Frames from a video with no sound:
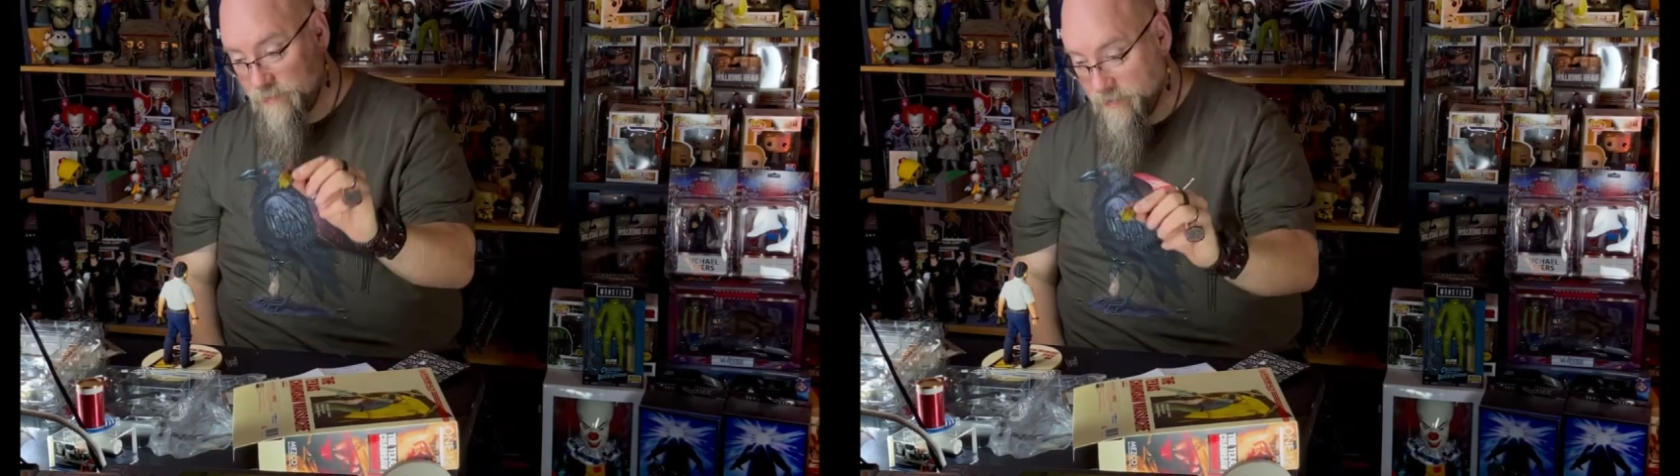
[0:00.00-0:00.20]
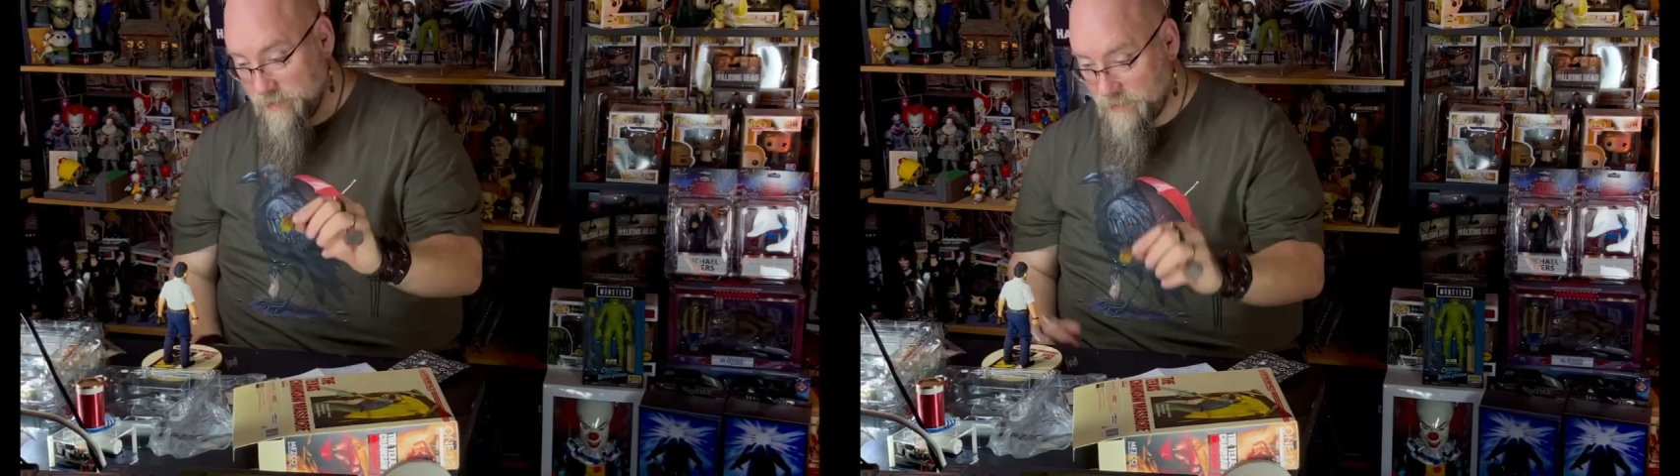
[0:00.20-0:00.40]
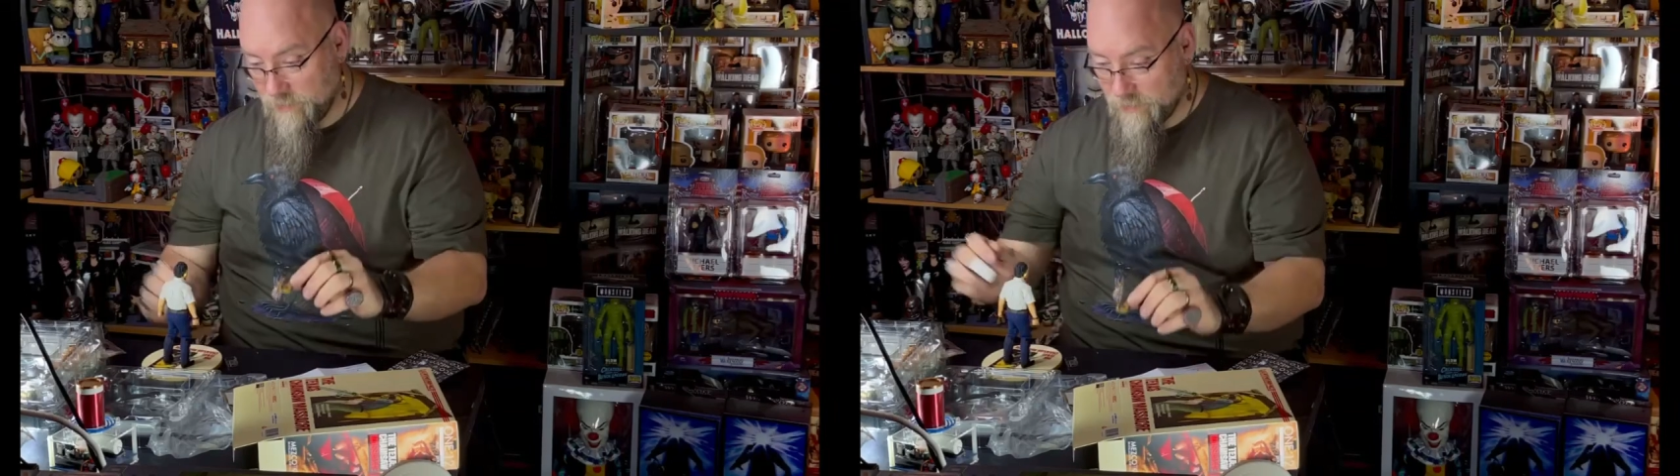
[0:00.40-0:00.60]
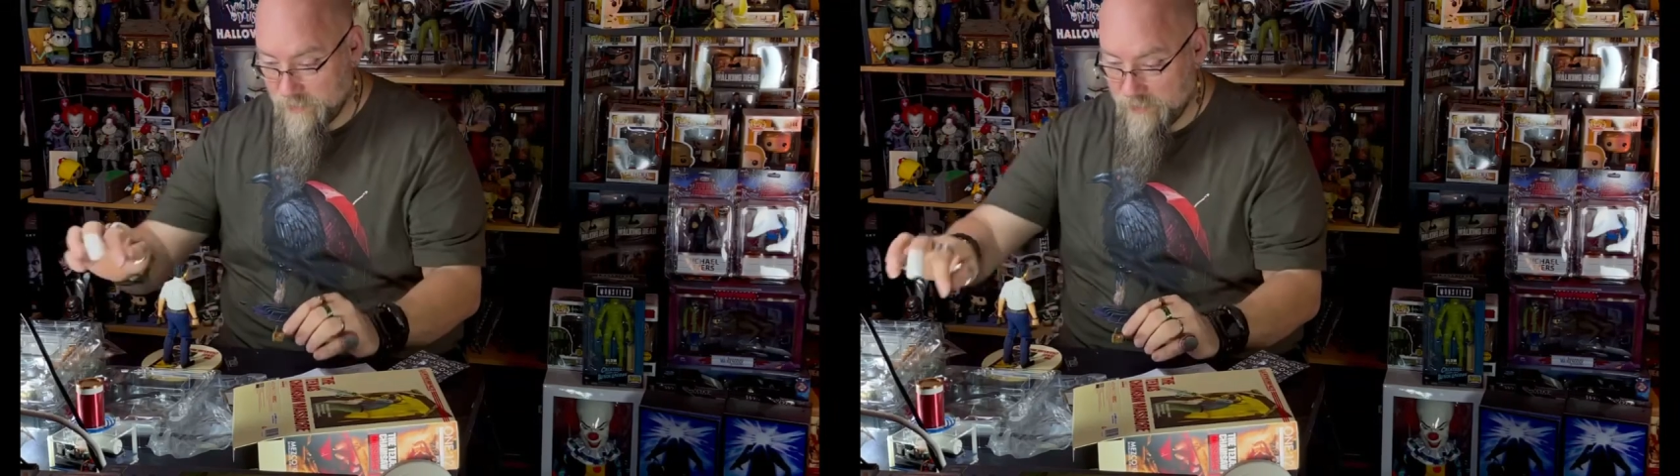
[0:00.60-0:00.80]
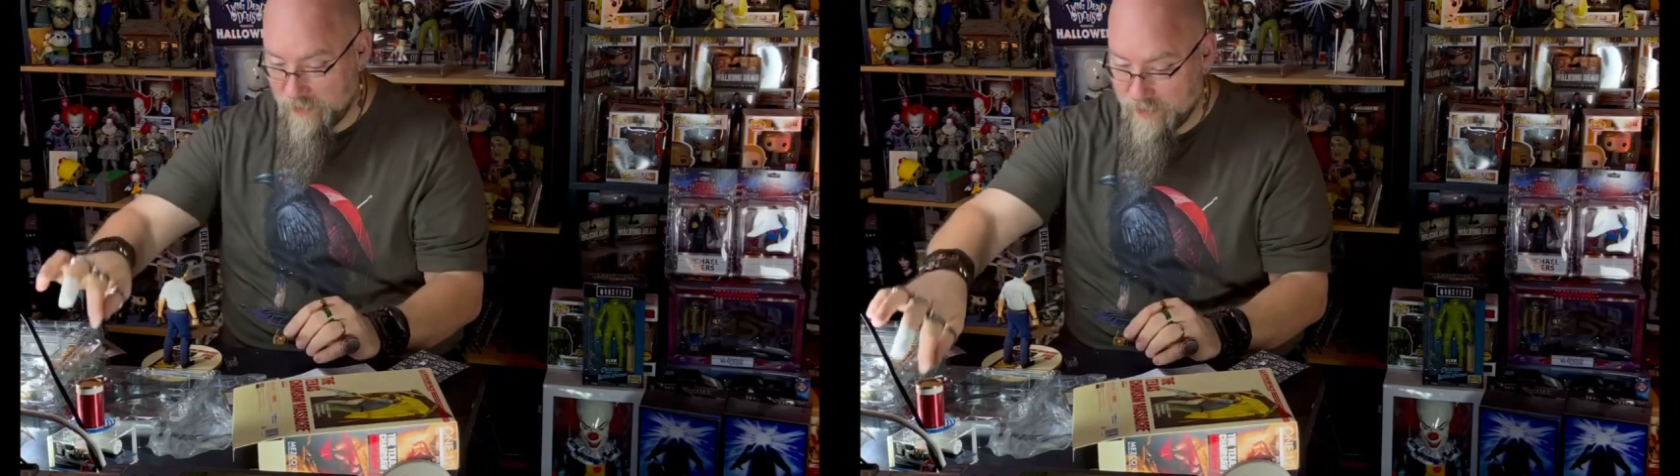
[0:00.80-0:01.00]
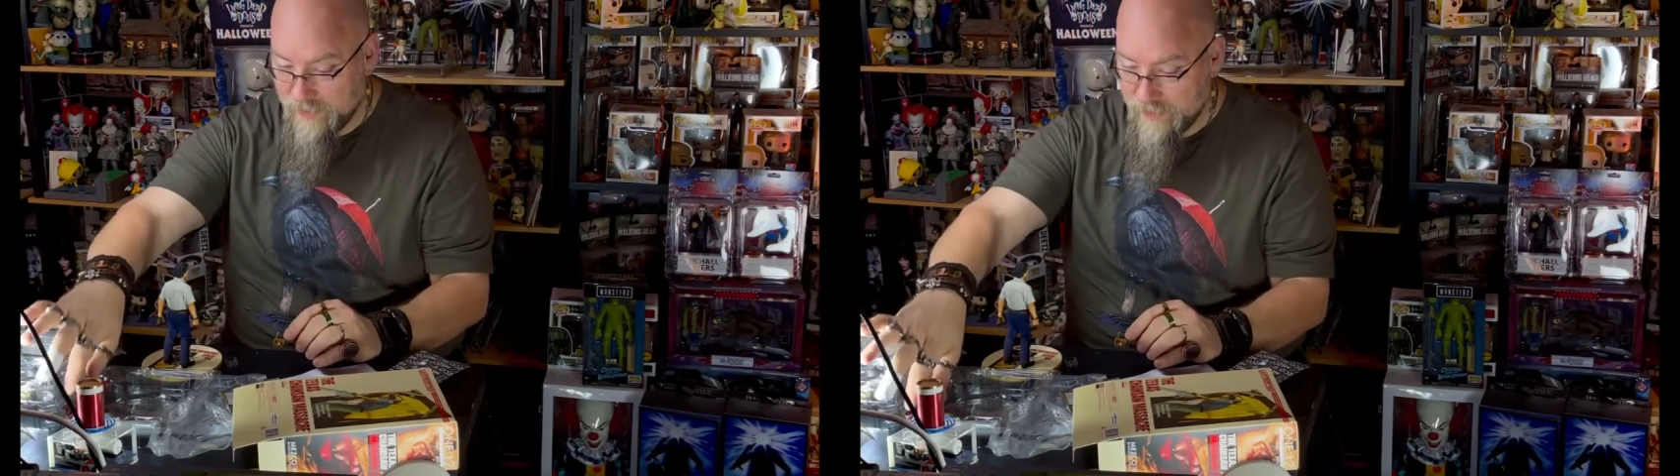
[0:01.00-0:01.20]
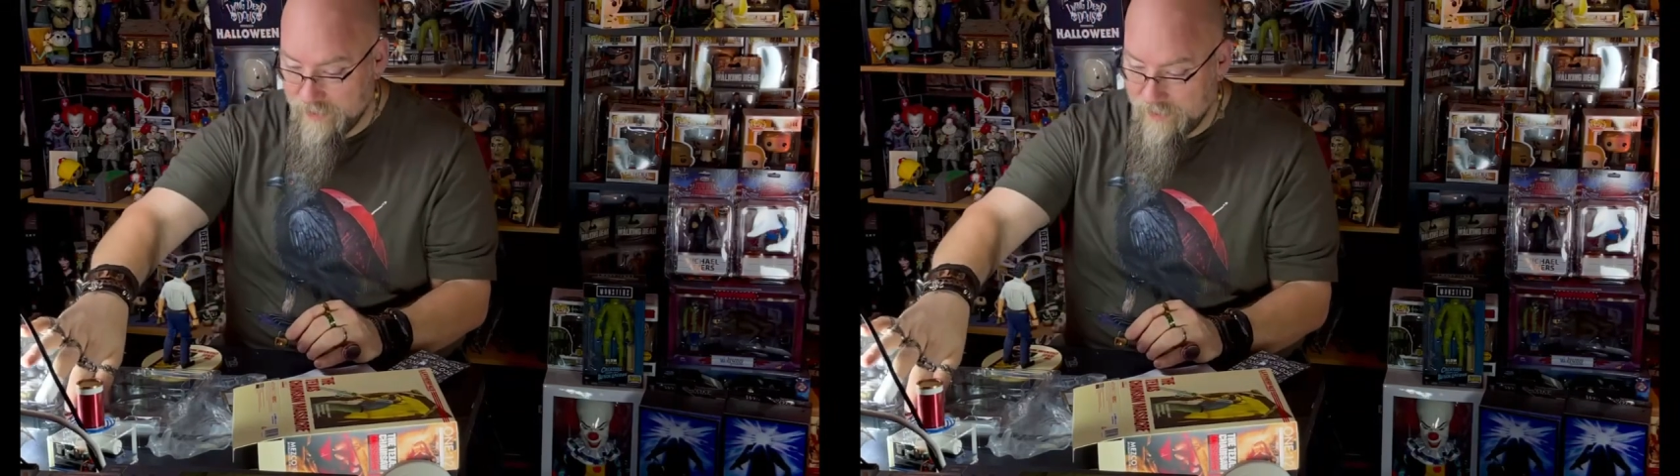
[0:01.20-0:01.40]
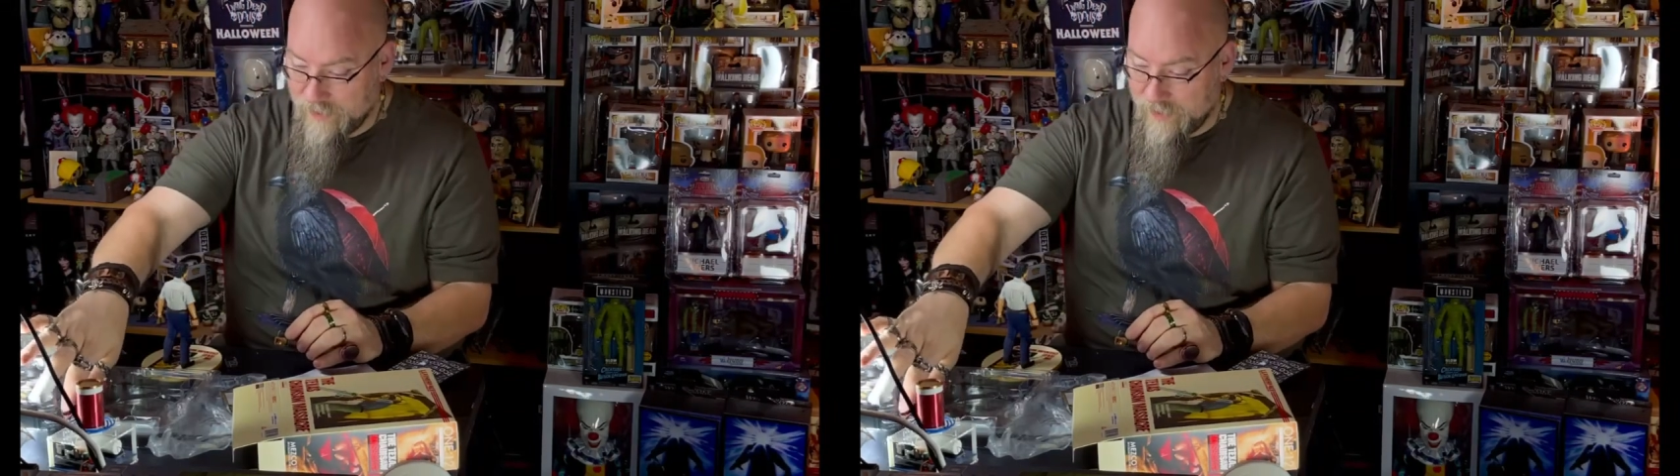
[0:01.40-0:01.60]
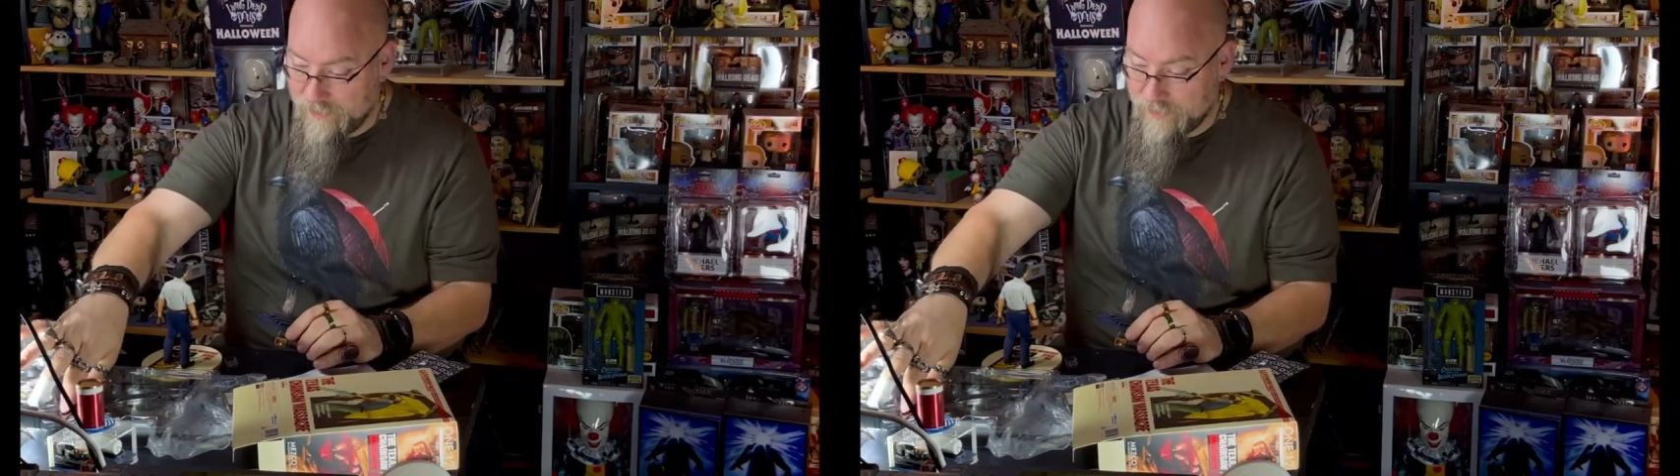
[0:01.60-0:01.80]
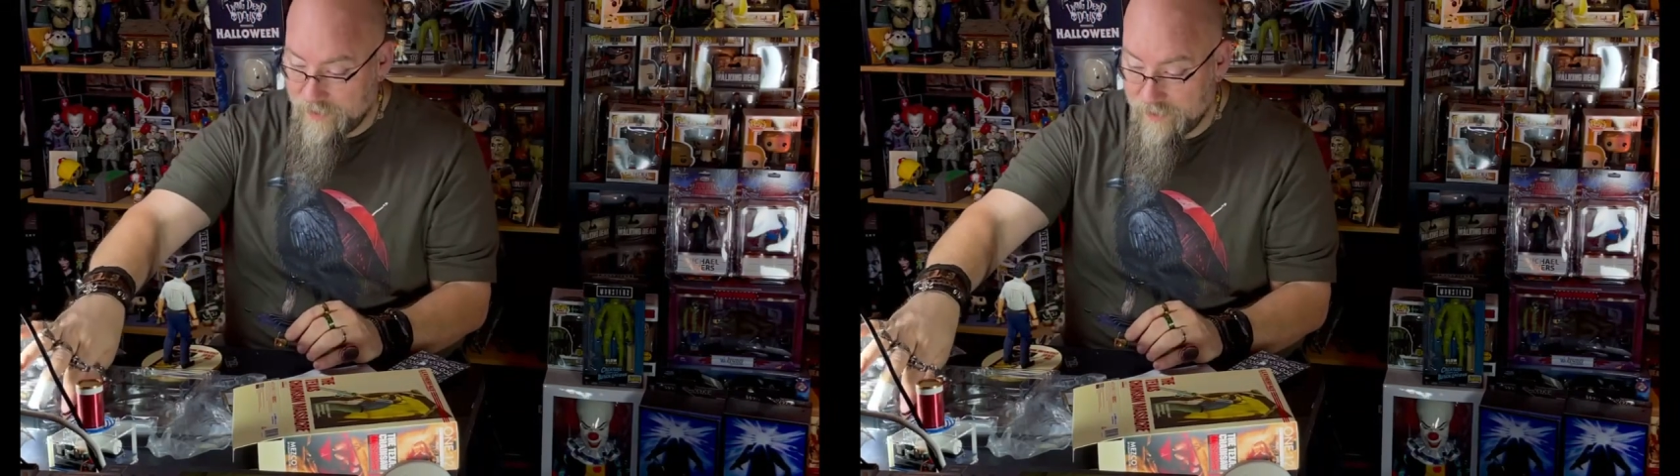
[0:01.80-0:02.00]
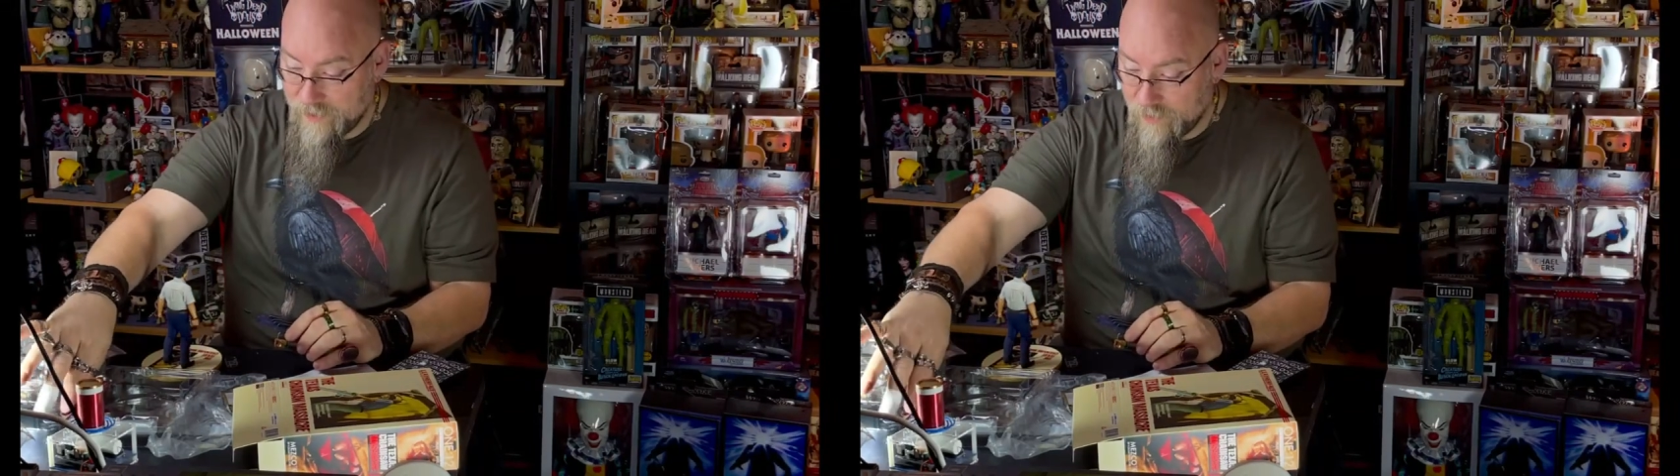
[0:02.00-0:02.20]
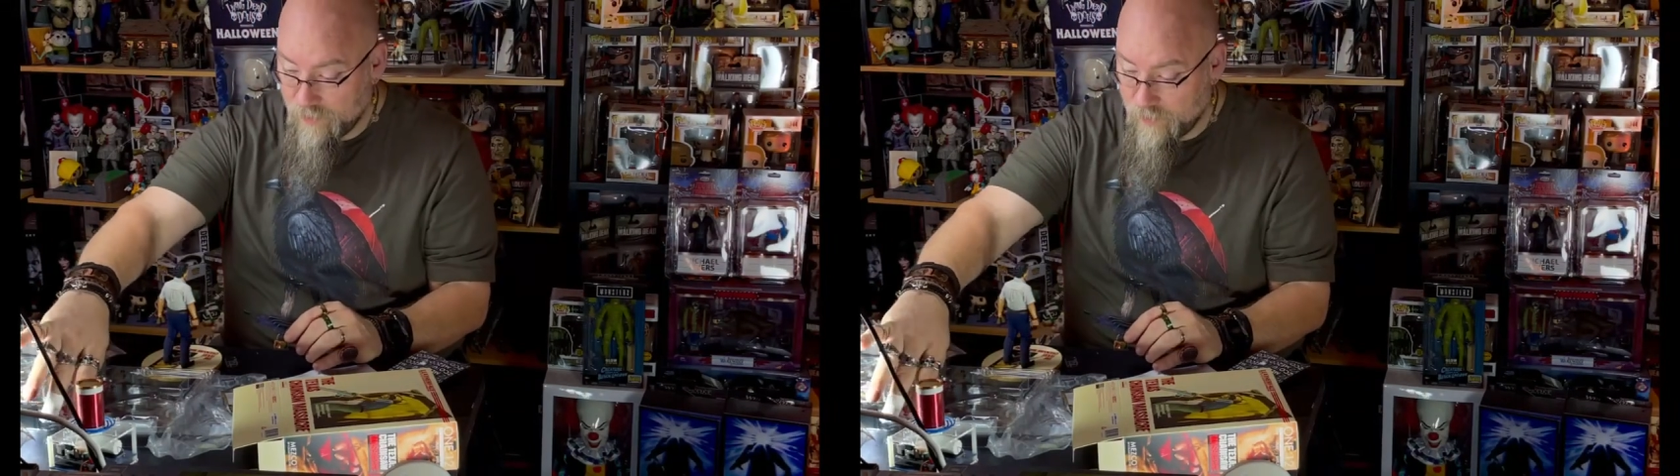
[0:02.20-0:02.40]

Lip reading: really cool. The other cool